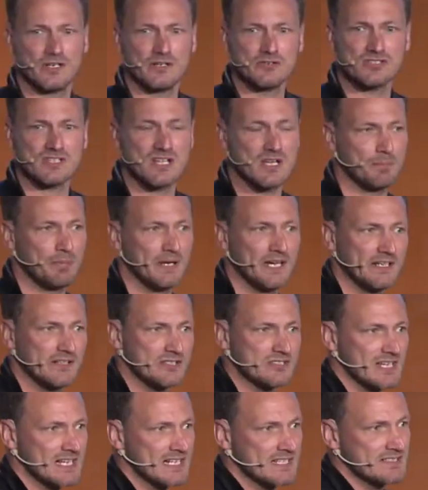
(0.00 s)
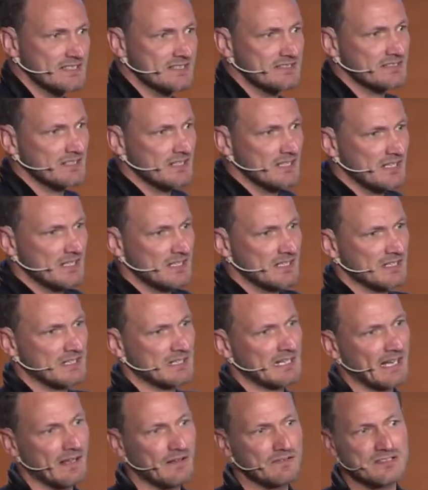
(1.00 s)
Start paying your taxes,
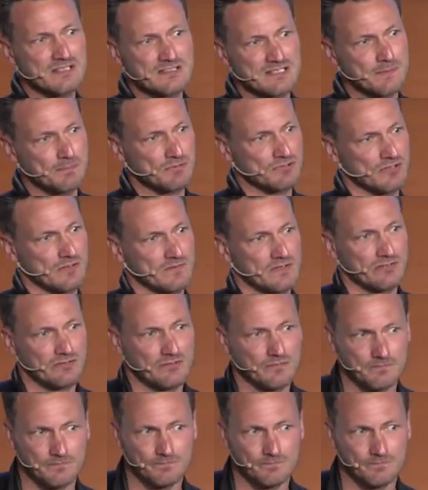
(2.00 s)
else it's lip service.